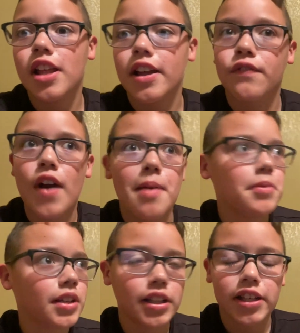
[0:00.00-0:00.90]
like 5
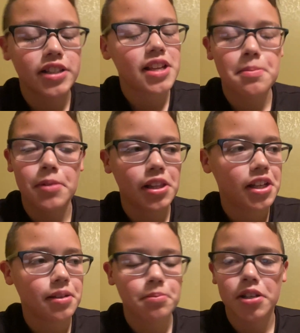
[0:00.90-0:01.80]
million, 10
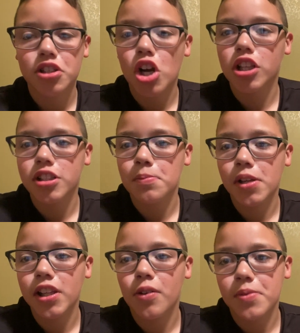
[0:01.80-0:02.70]
million, but Charli
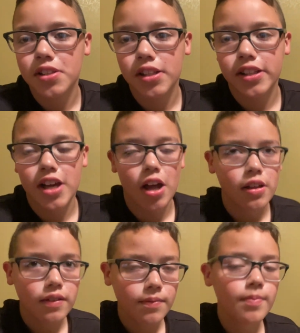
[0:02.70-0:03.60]
D'Amelio basically got
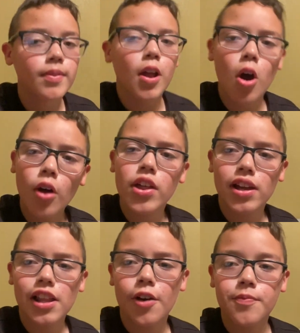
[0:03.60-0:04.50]
all that
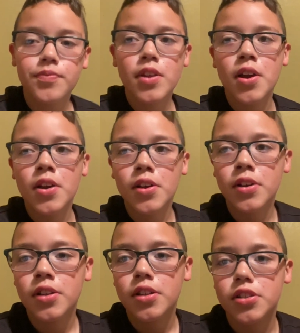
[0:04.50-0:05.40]
clout.
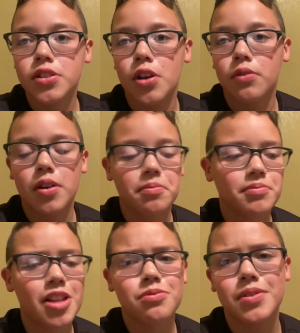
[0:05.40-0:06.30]
So um,
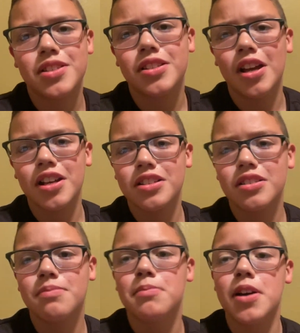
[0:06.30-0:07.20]
that's what
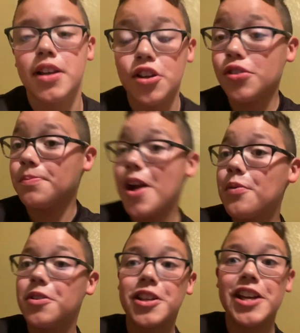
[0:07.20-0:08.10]
sucks. But here's my
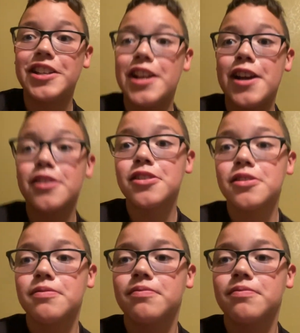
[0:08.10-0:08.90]
renegade dance.